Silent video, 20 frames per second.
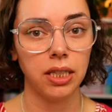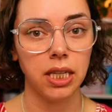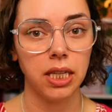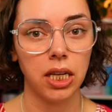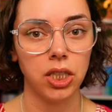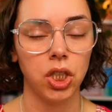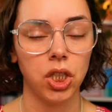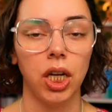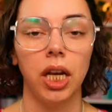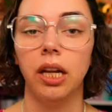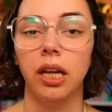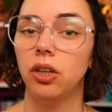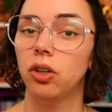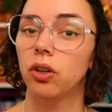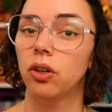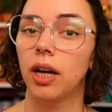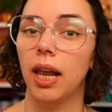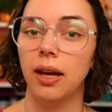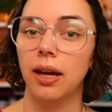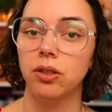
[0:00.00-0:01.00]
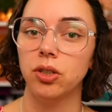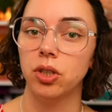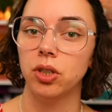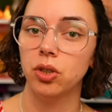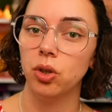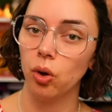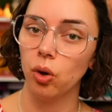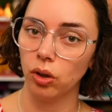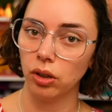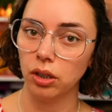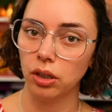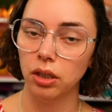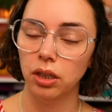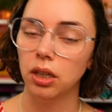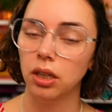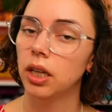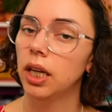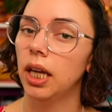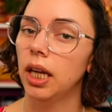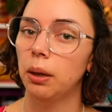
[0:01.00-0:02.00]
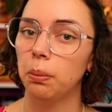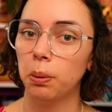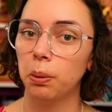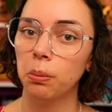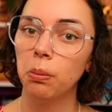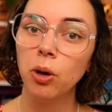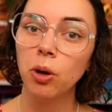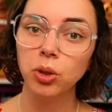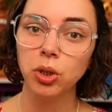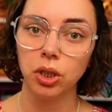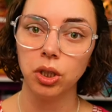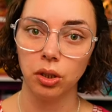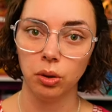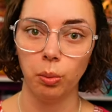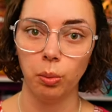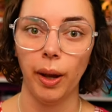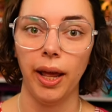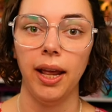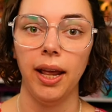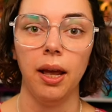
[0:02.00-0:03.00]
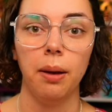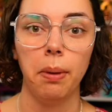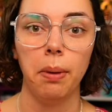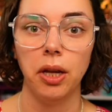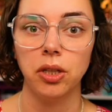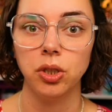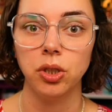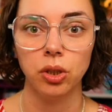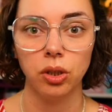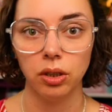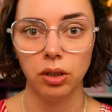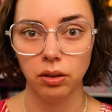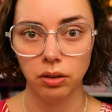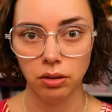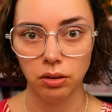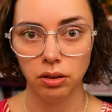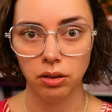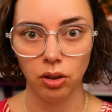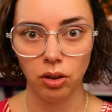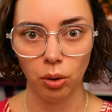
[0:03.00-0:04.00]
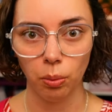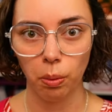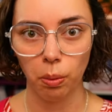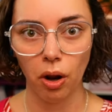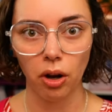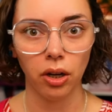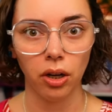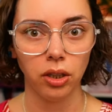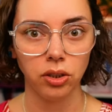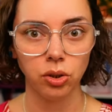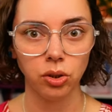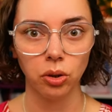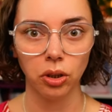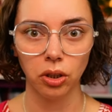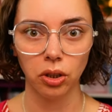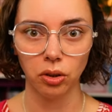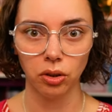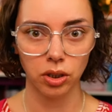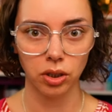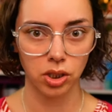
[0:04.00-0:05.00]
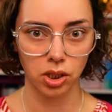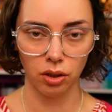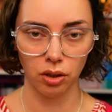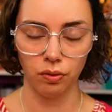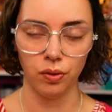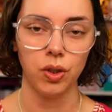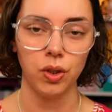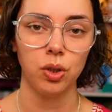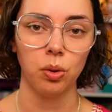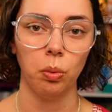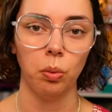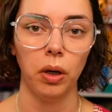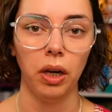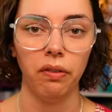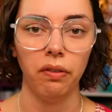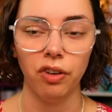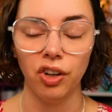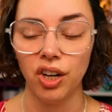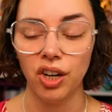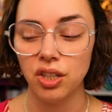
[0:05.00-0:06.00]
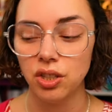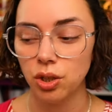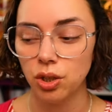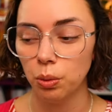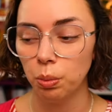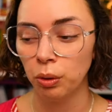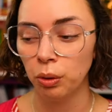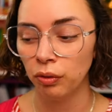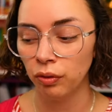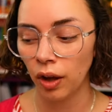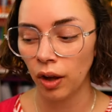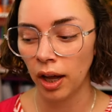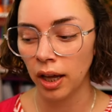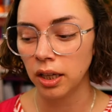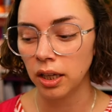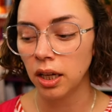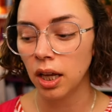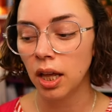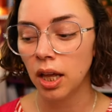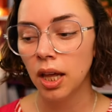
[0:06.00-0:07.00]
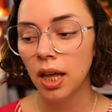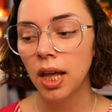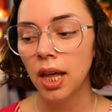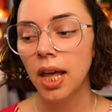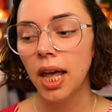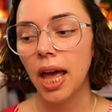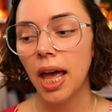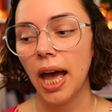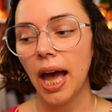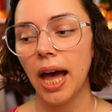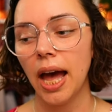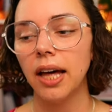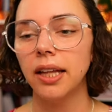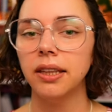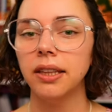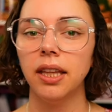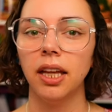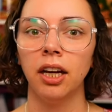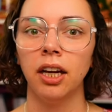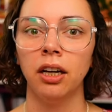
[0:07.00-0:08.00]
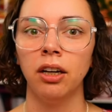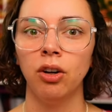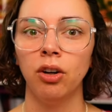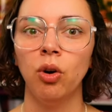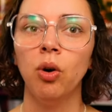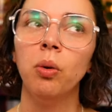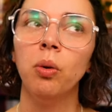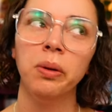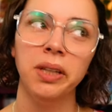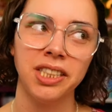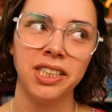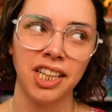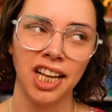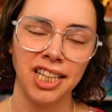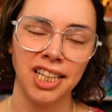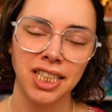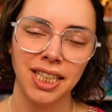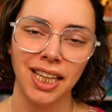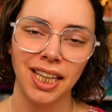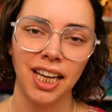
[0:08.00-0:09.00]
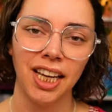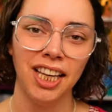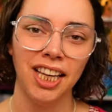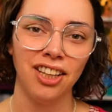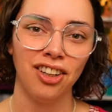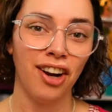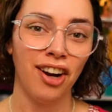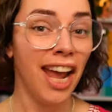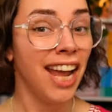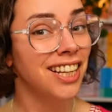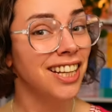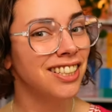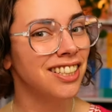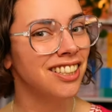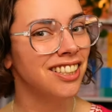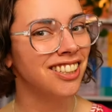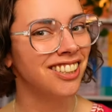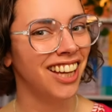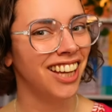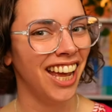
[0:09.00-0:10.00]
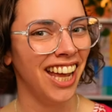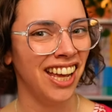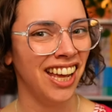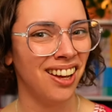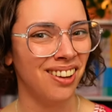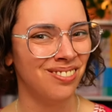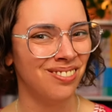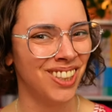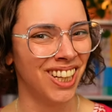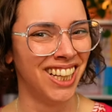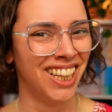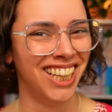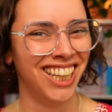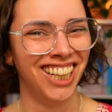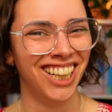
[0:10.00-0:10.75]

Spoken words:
that session and you're allowed to talk in a promotional way about your product or your service or whatever it is you provide. And they're always at either 8 a.m.